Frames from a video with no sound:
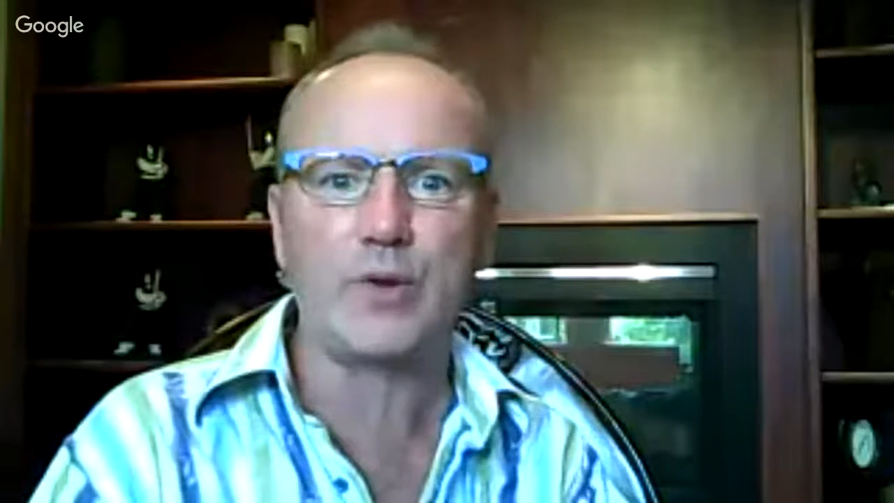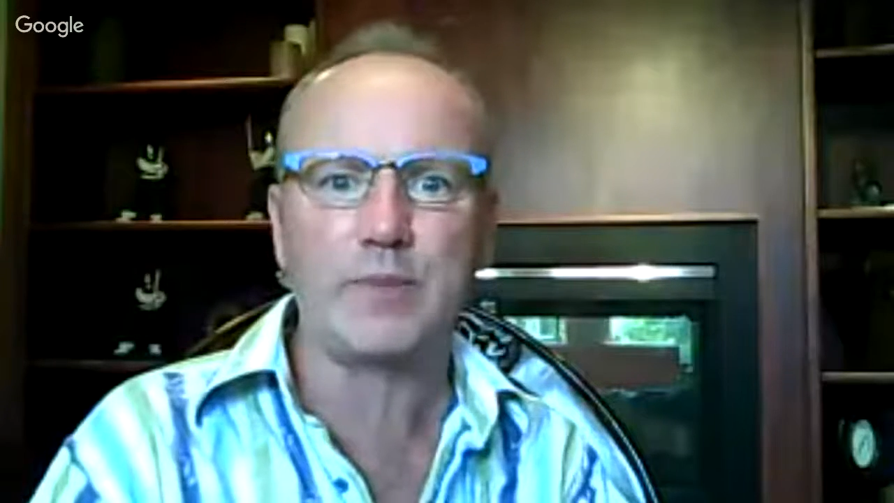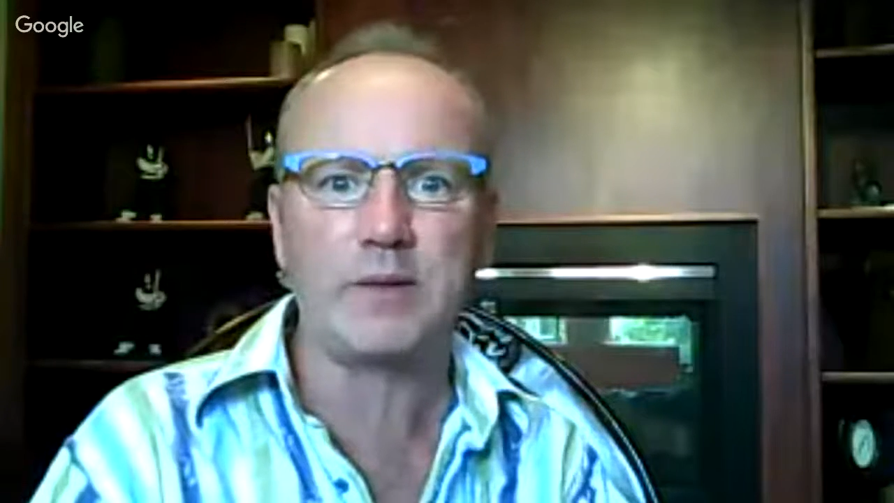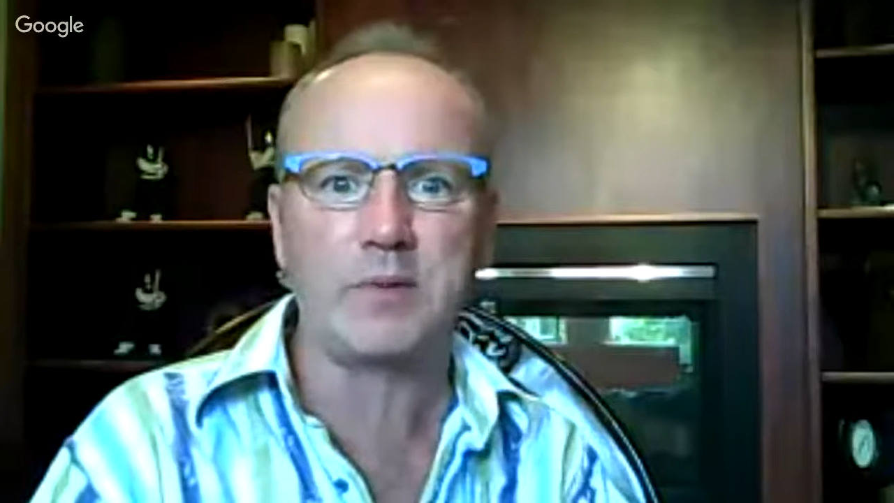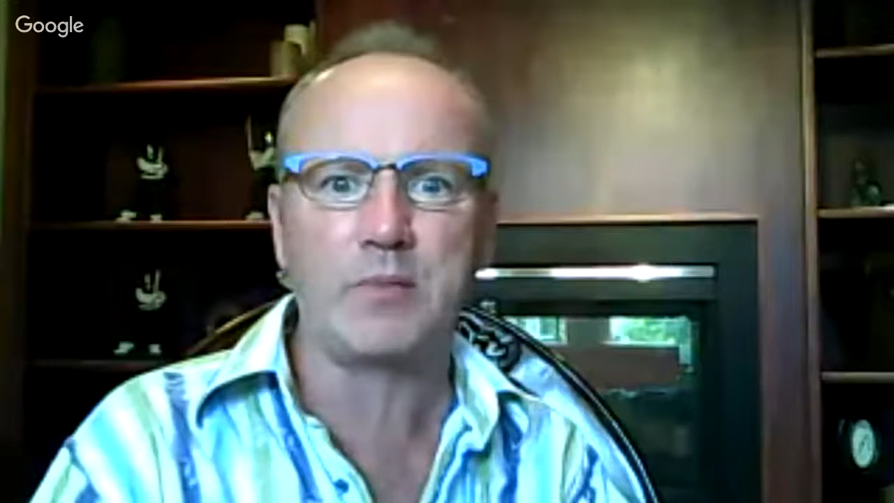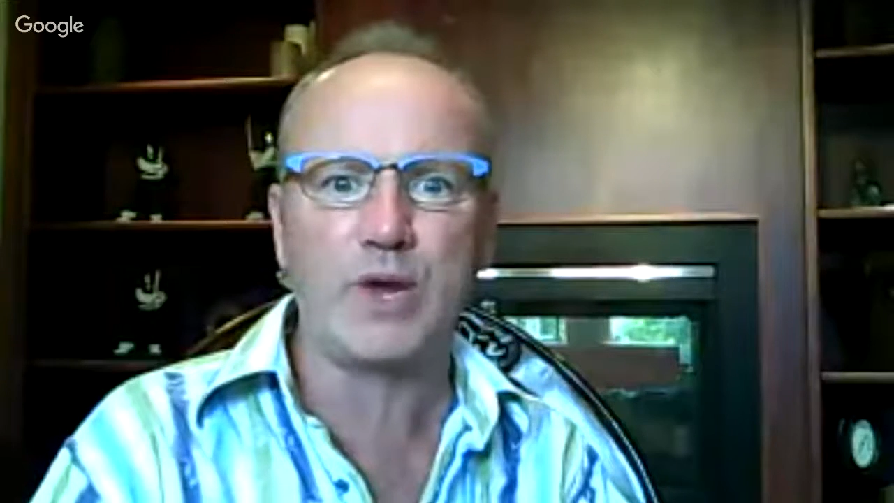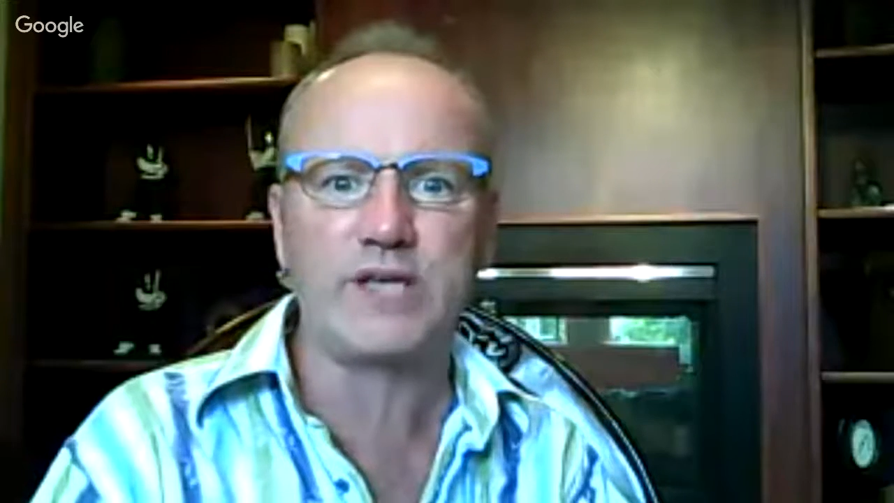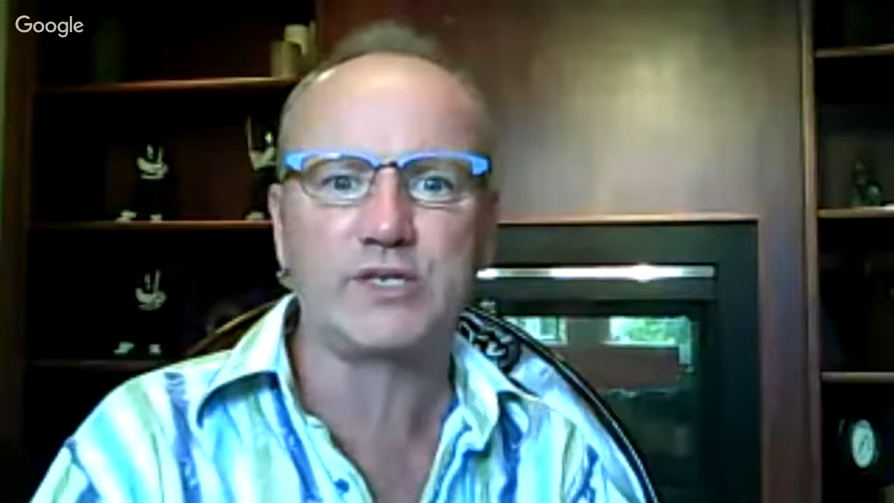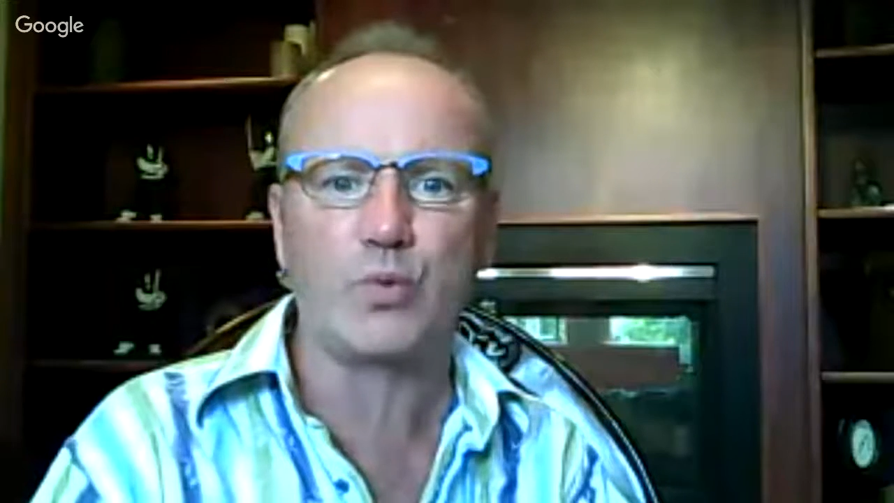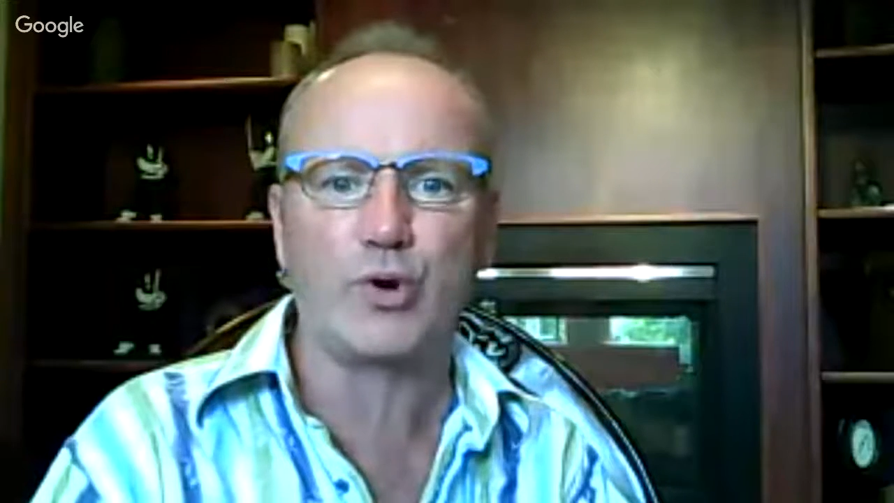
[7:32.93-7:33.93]
an hour minimum
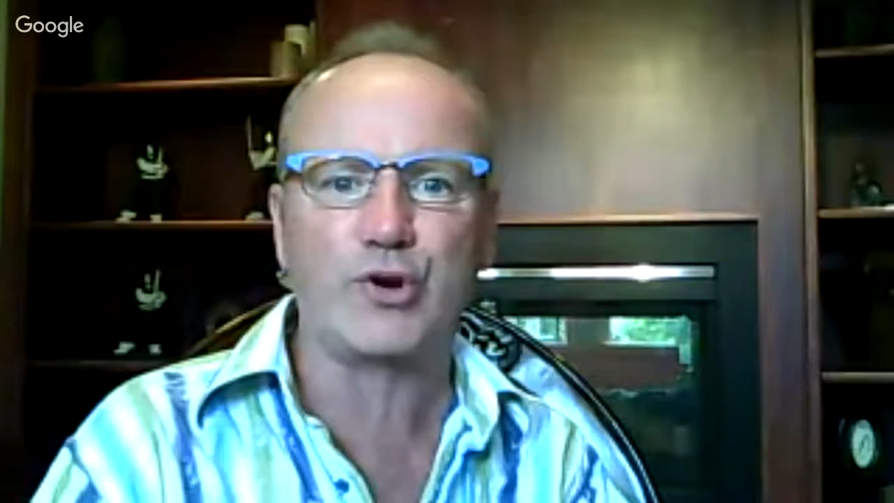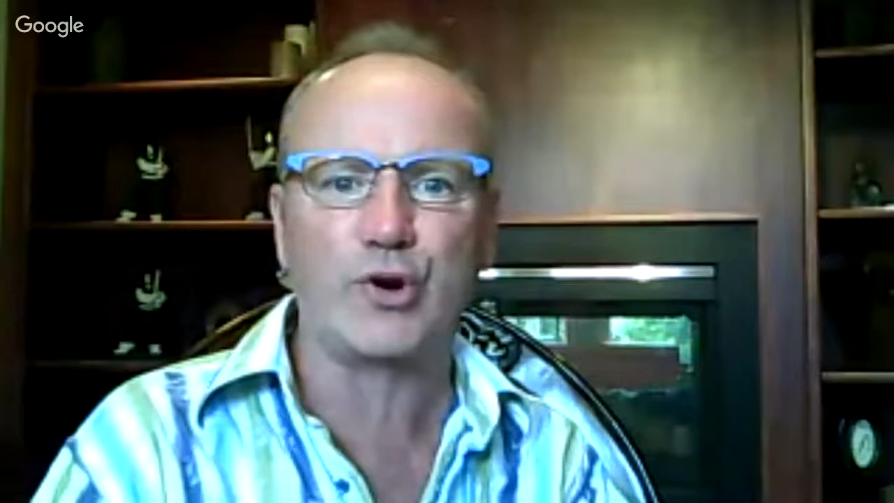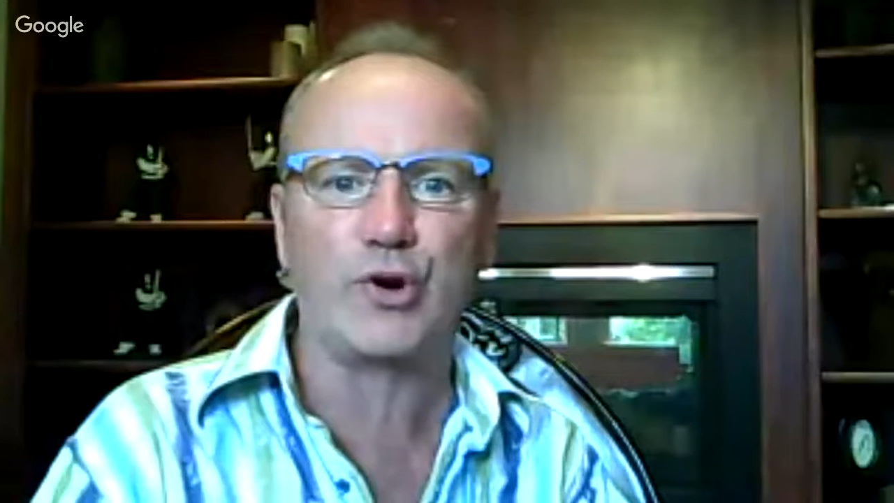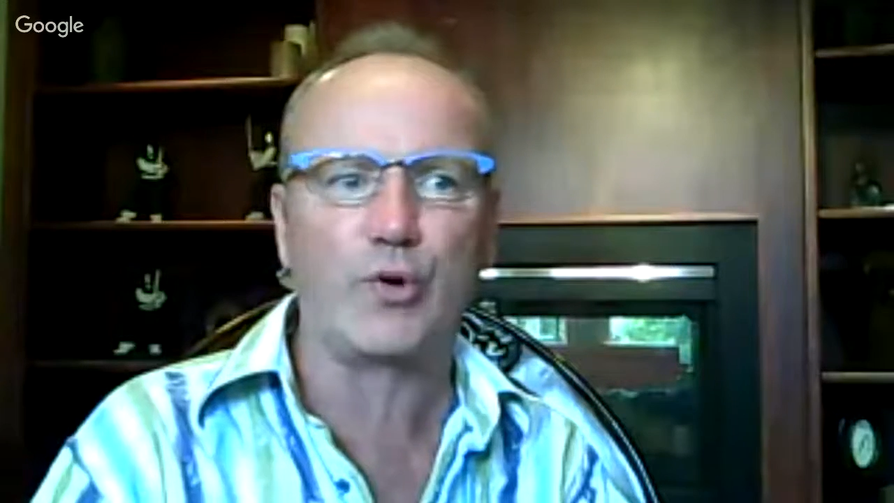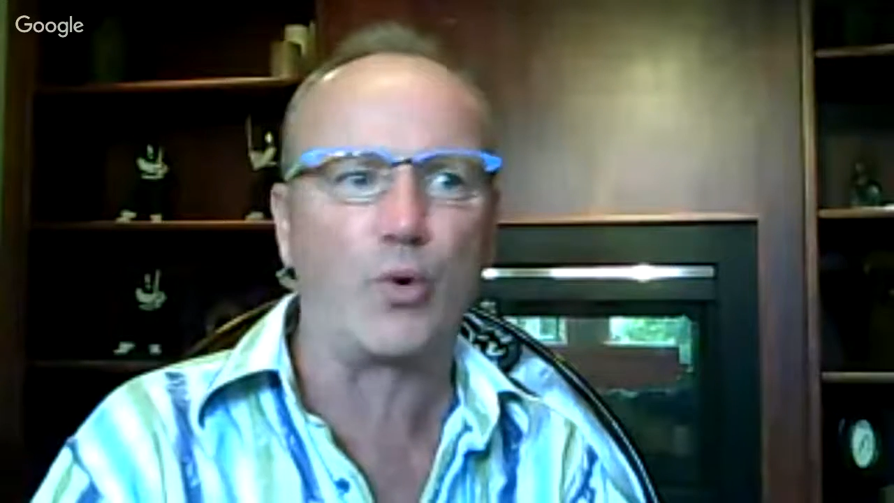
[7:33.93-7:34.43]
wage worker,